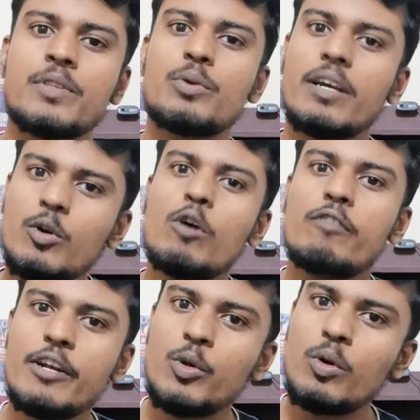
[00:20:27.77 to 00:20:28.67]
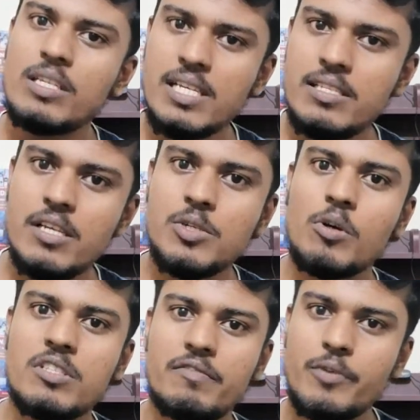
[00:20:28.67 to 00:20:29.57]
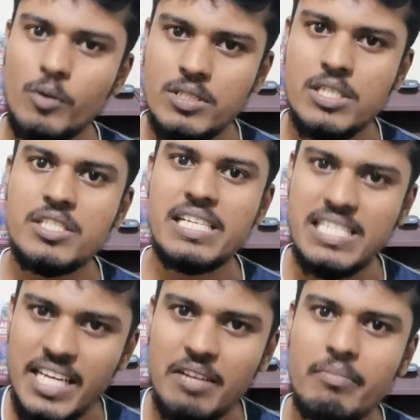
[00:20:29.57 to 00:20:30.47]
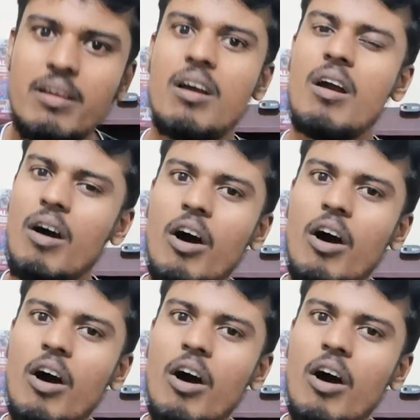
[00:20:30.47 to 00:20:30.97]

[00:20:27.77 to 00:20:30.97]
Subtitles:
you can go and do a 6 years course of neurosurgery in DNB,